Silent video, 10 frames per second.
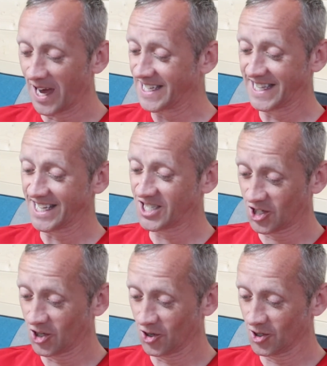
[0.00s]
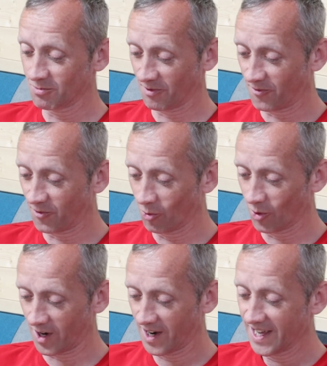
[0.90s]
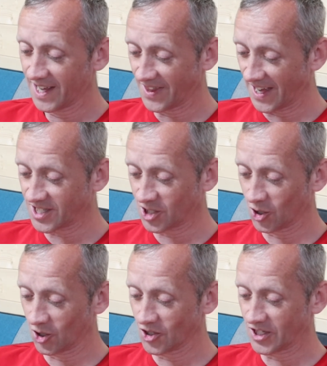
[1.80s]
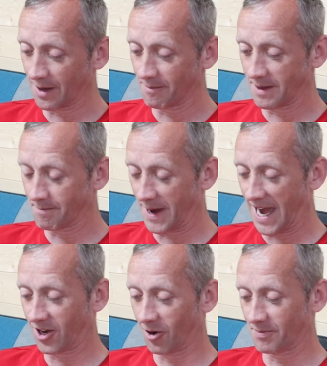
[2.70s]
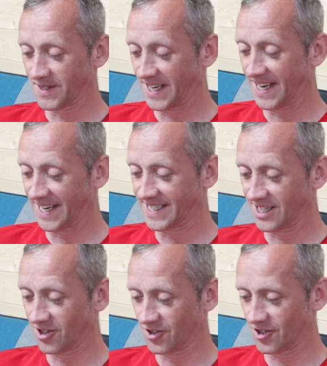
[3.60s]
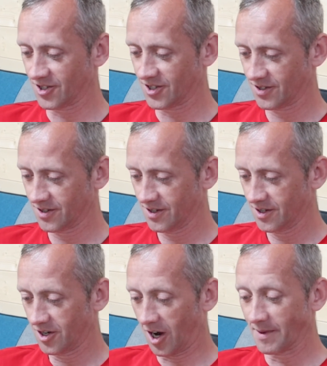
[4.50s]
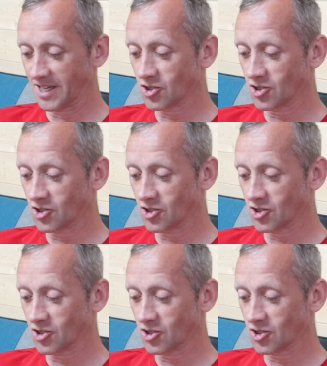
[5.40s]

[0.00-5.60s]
this could, before this could get me back up into the 1900s. I mean, the